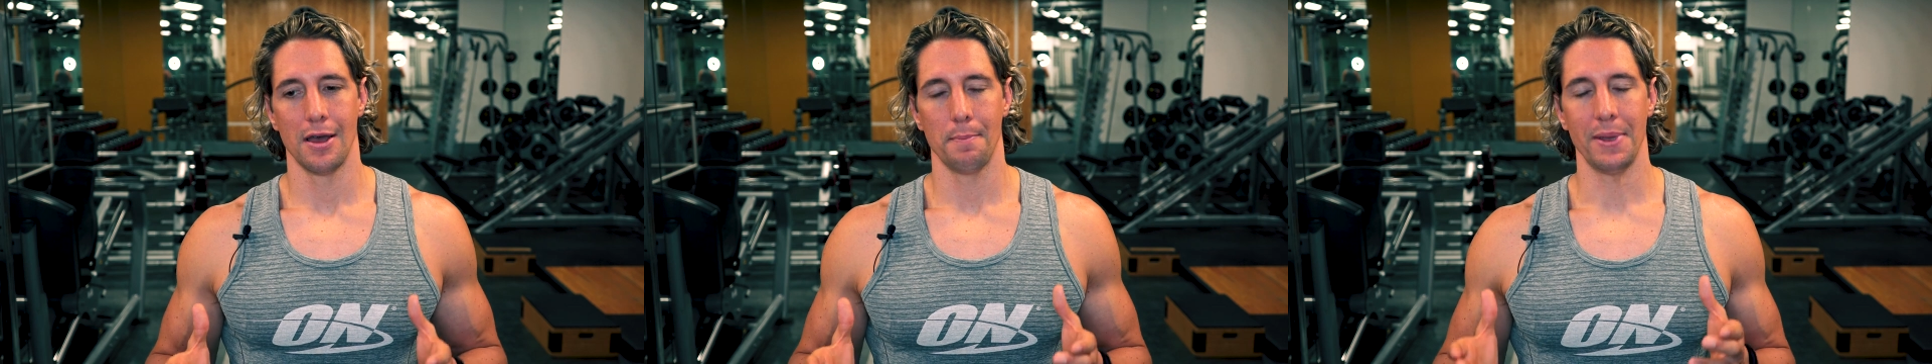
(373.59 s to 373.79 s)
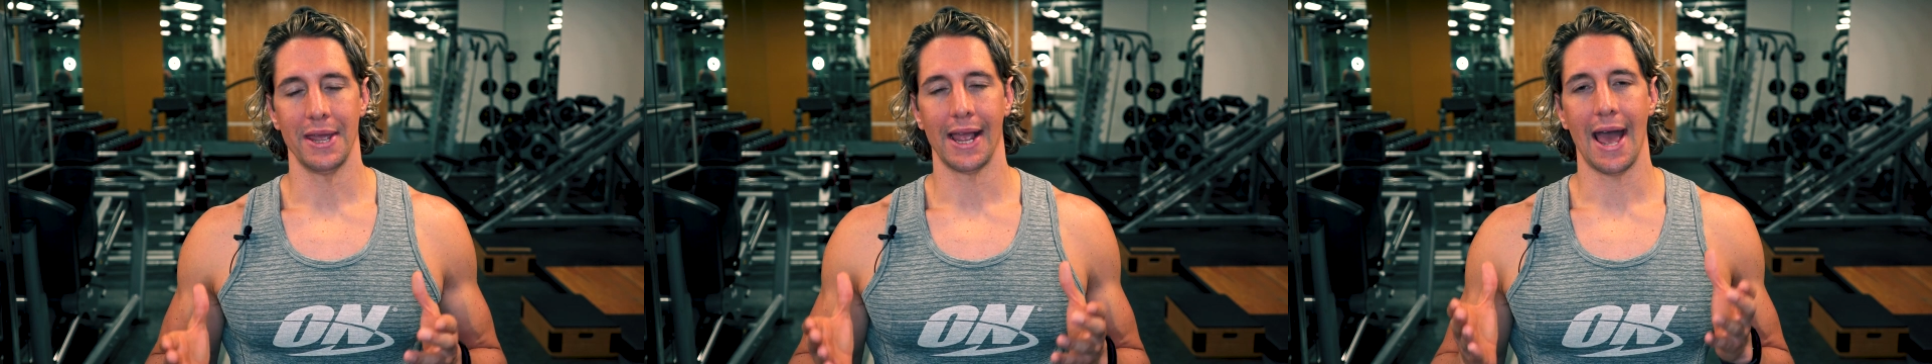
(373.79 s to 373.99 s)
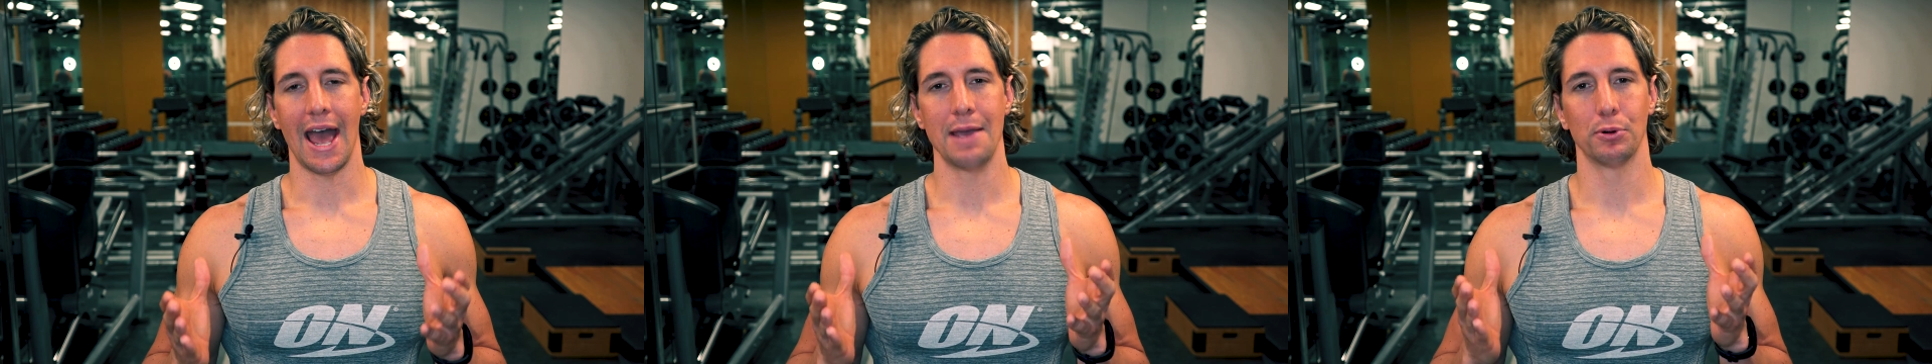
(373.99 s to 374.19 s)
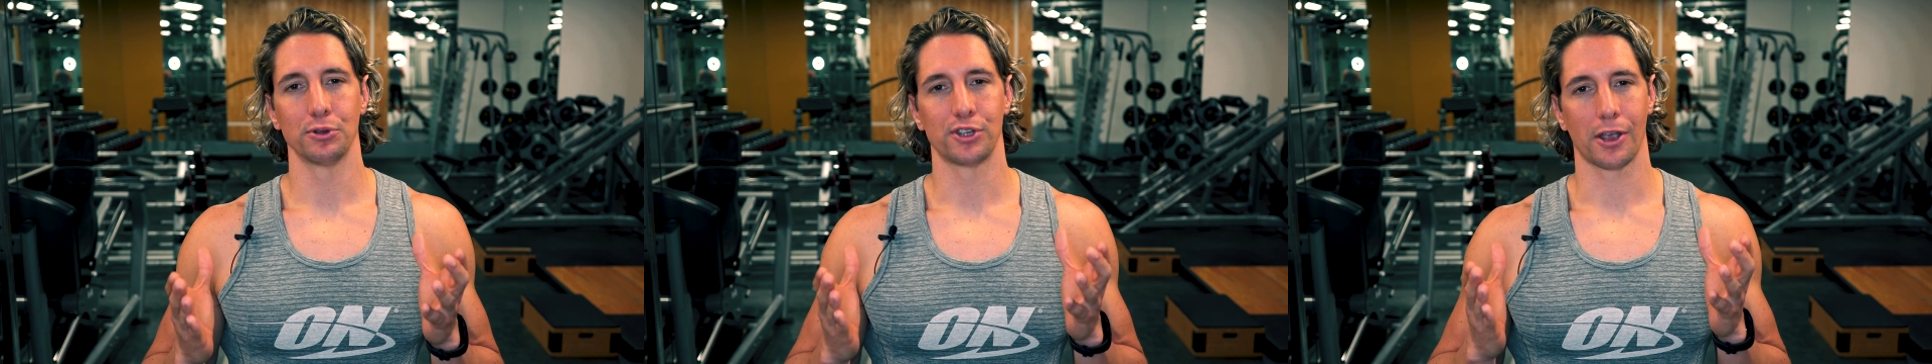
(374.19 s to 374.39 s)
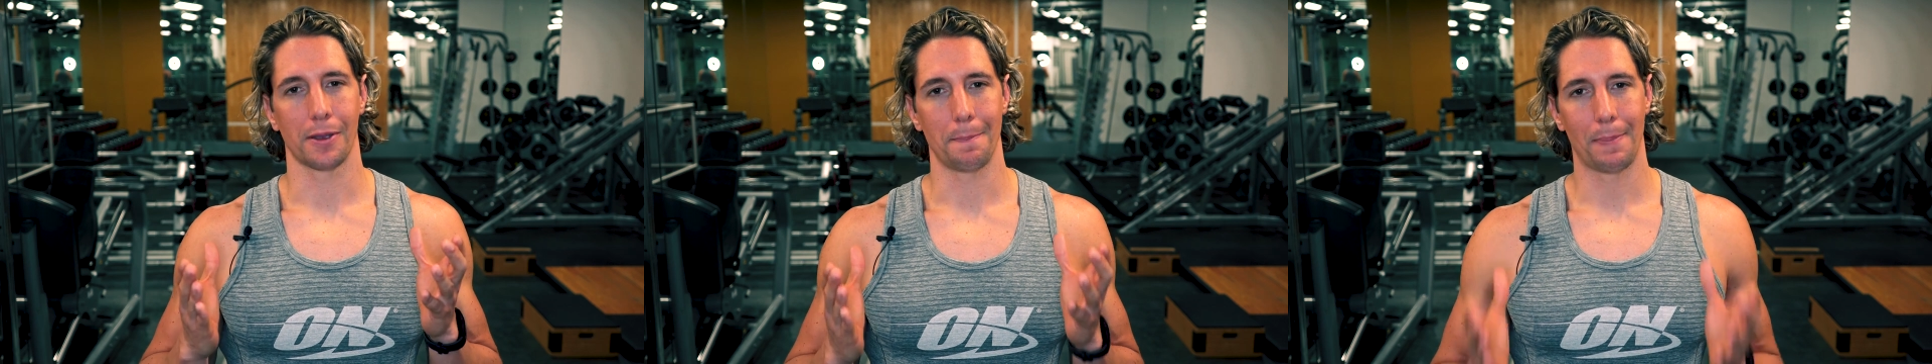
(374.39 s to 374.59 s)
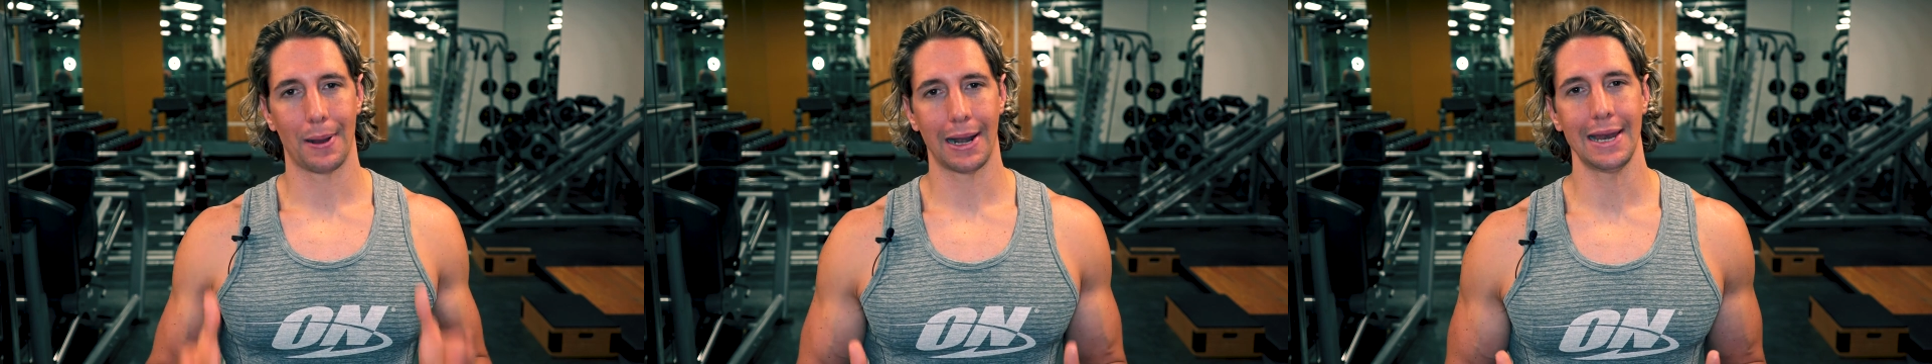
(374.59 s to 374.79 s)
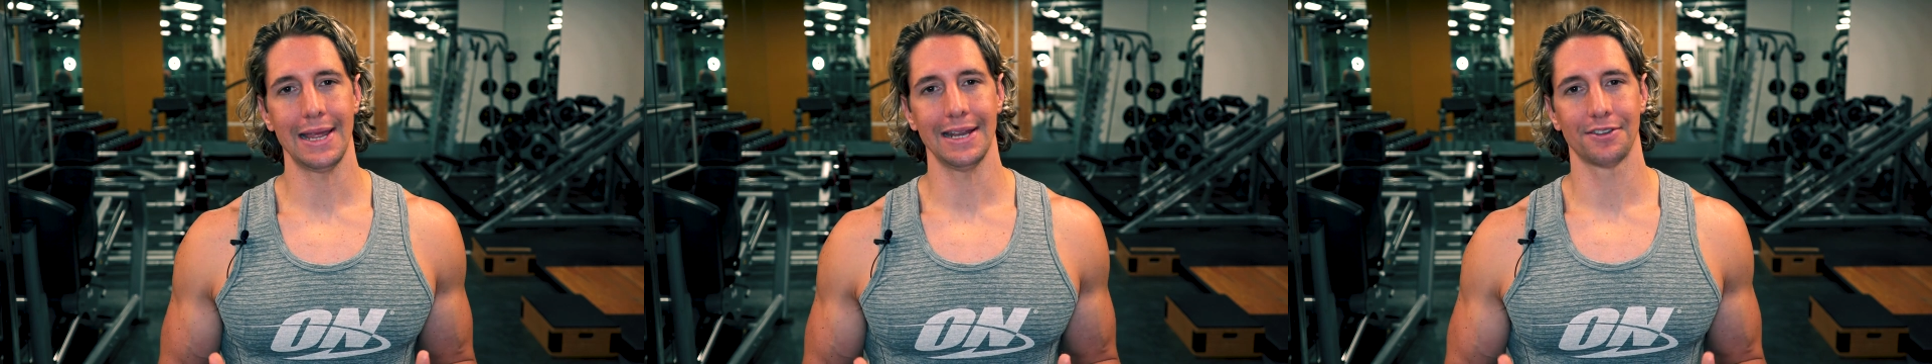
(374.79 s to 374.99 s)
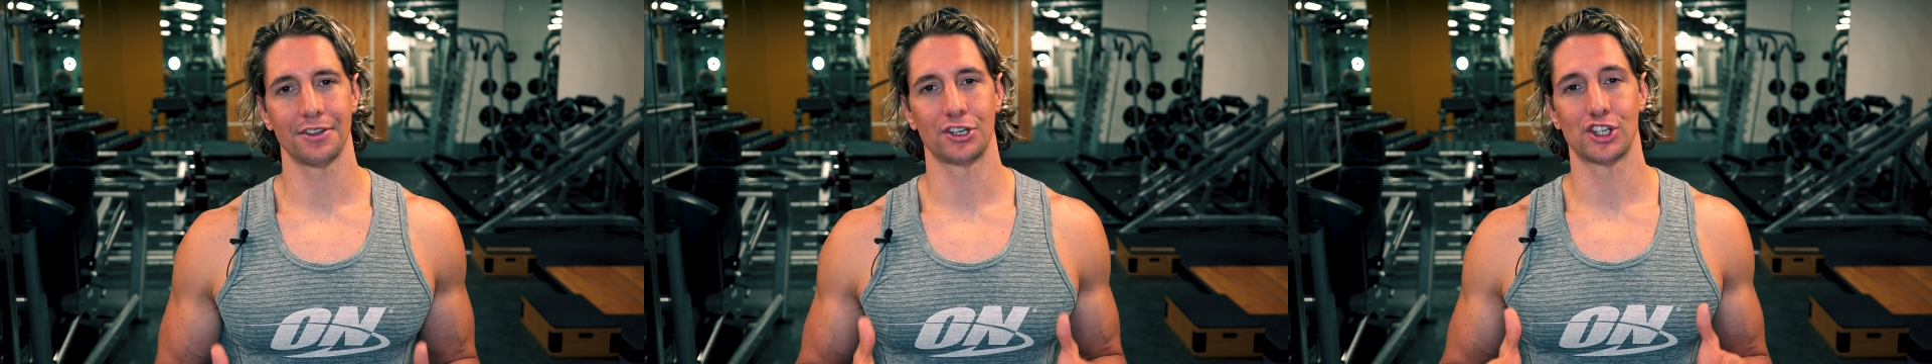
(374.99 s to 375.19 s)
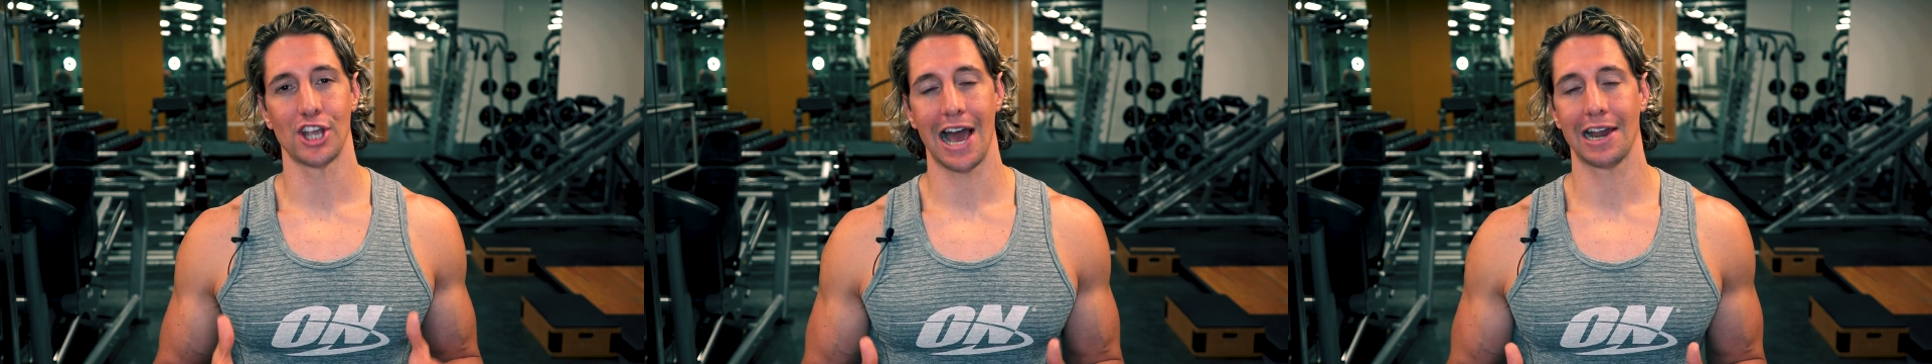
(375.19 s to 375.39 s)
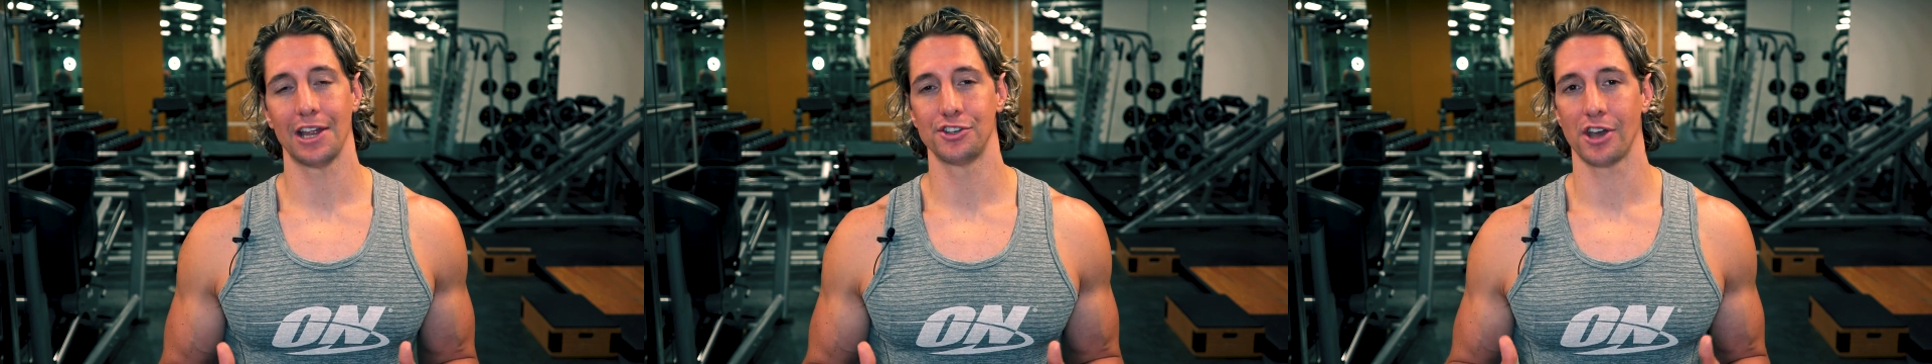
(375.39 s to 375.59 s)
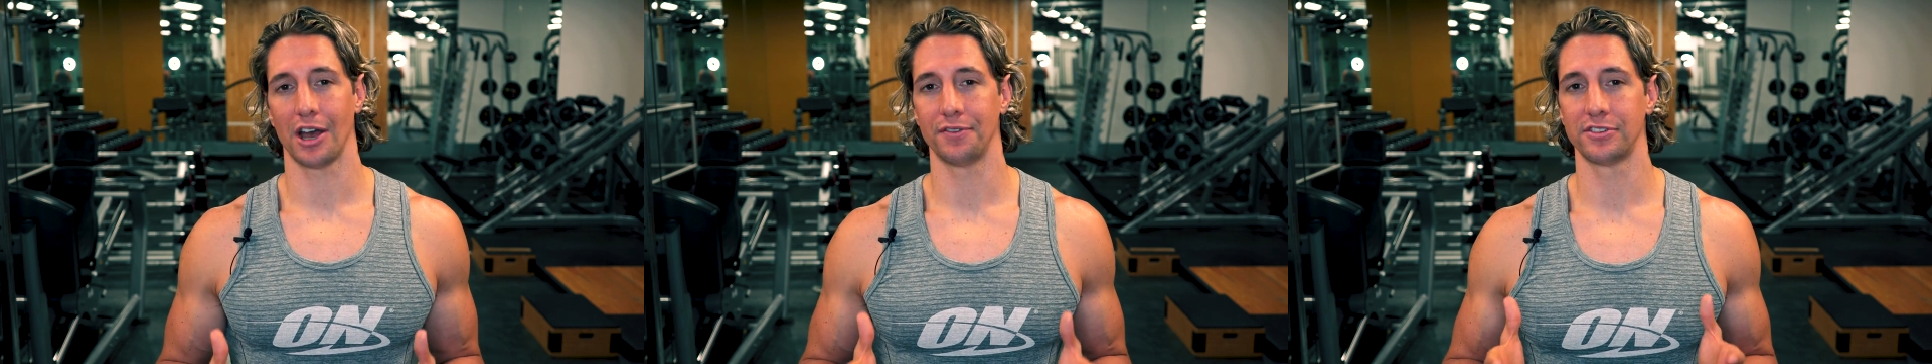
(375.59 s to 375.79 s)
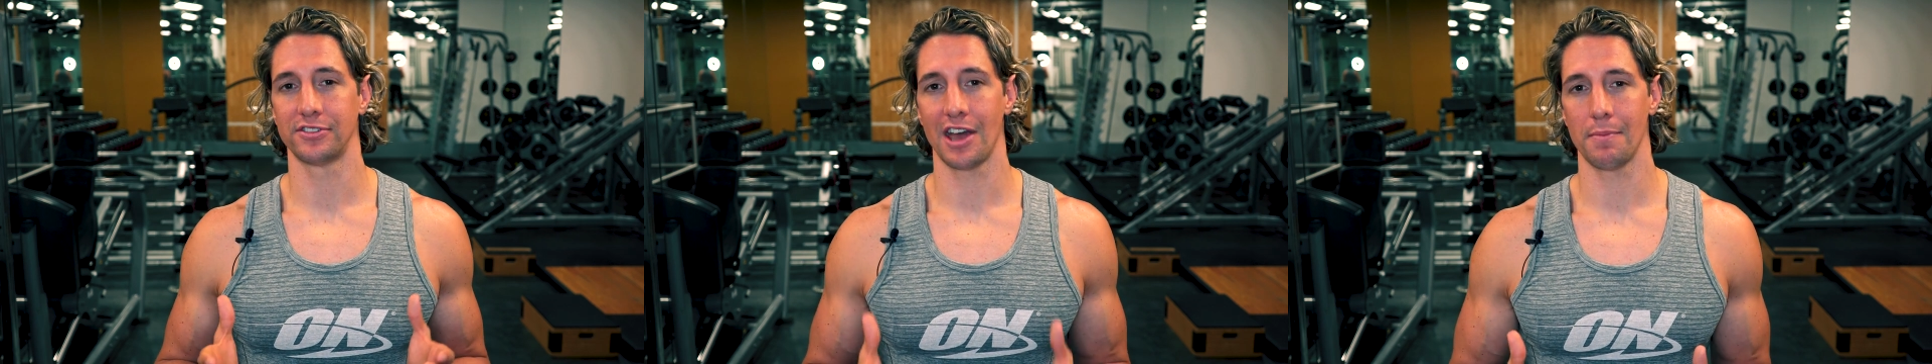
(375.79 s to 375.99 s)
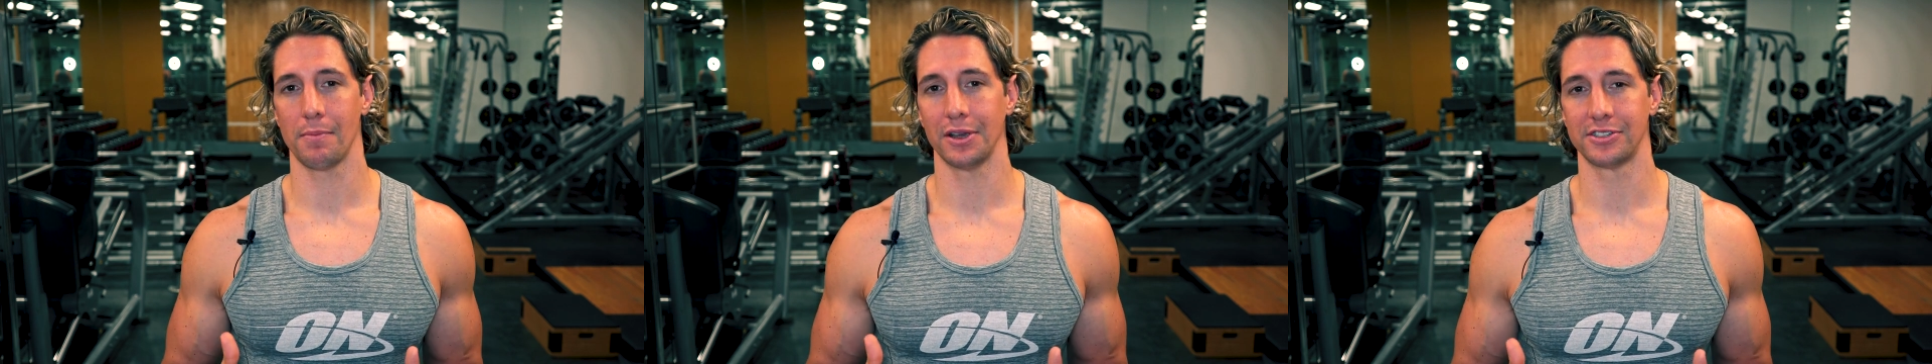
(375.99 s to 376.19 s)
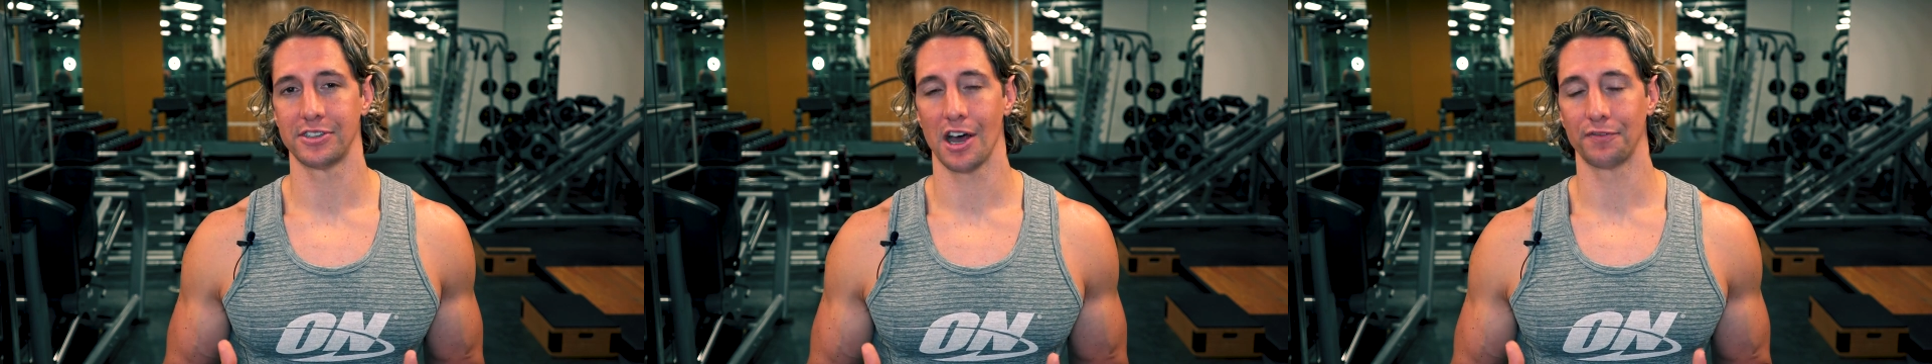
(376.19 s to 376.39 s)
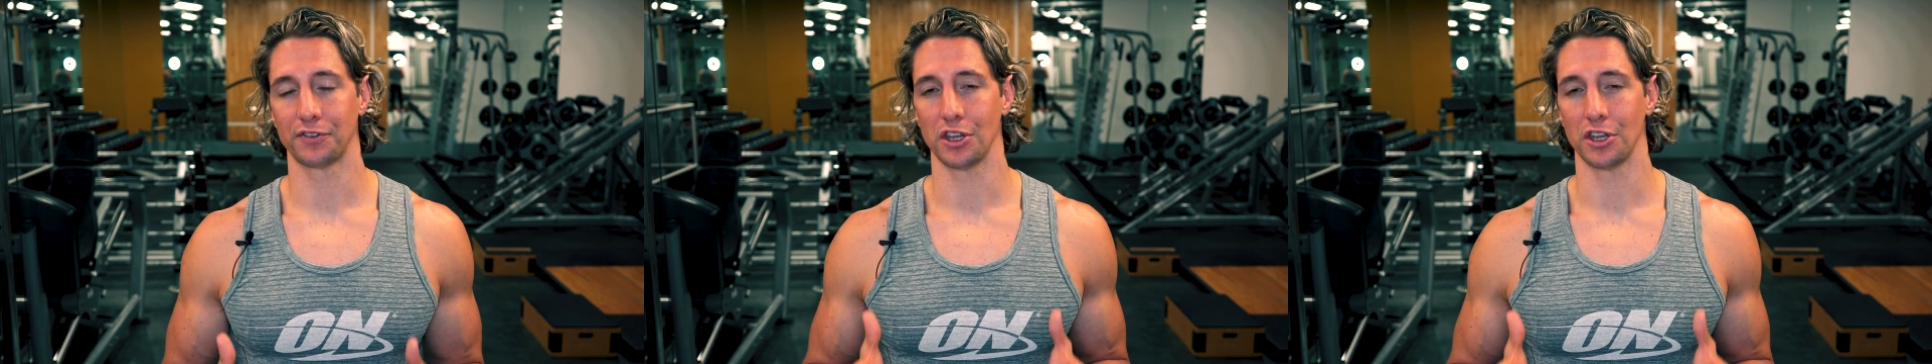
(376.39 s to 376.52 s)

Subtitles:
being able to complete the challenge I've set myself